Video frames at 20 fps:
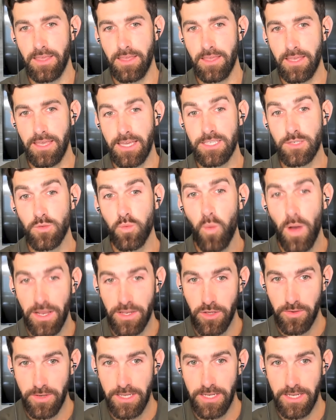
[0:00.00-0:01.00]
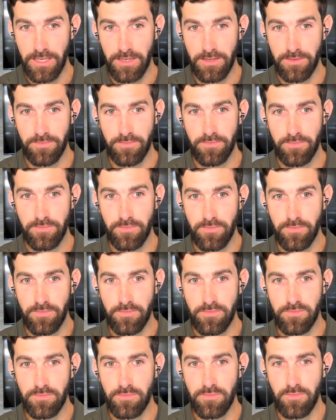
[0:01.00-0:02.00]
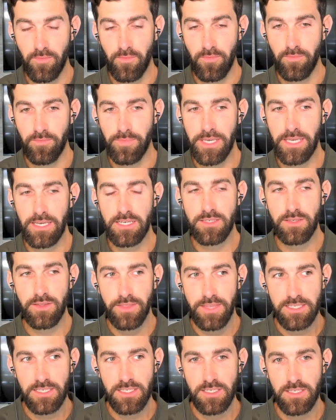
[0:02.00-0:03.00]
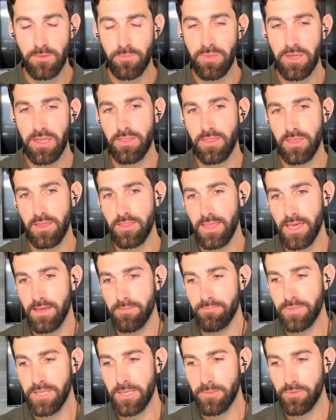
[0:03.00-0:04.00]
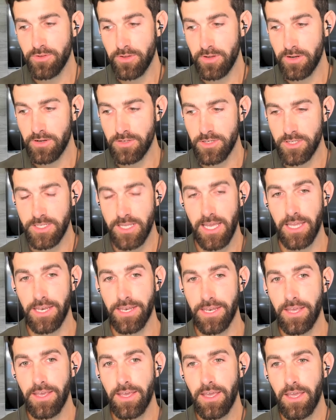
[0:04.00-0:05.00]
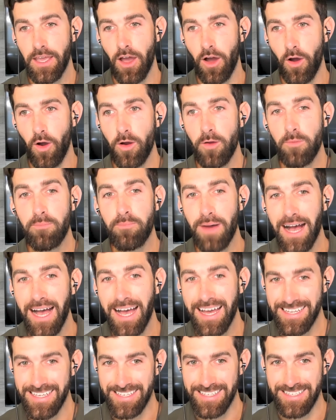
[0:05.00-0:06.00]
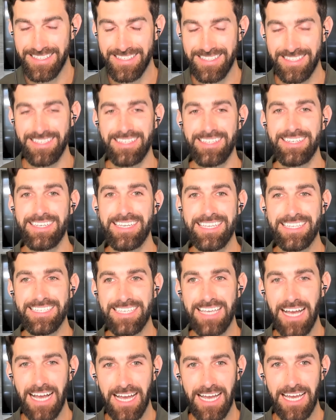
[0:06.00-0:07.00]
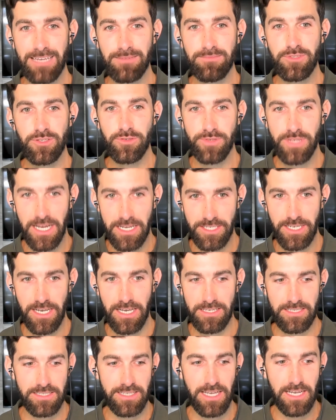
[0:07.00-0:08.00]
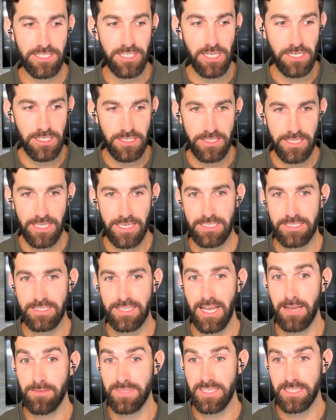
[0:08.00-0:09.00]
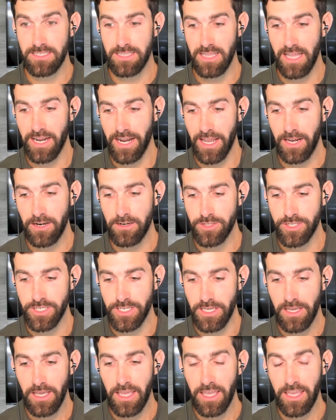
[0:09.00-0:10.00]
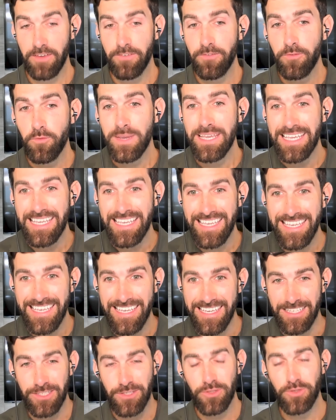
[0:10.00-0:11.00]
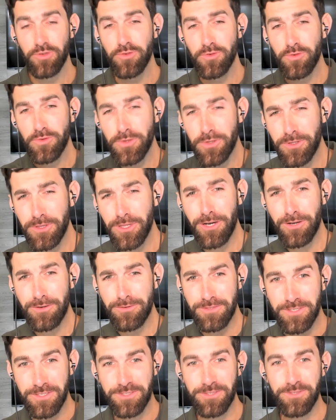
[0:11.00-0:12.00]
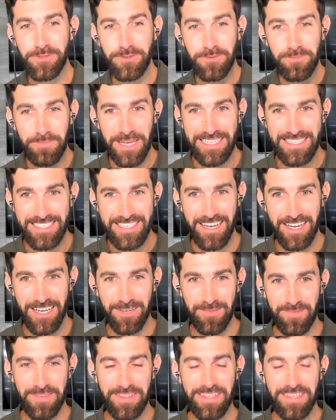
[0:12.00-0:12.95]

it's when you eat it. Because this is the big thing that people don't understand. Our bodies need time to digest. Digestion takes time, takes a lot of energy. If we eat too close to bedtime,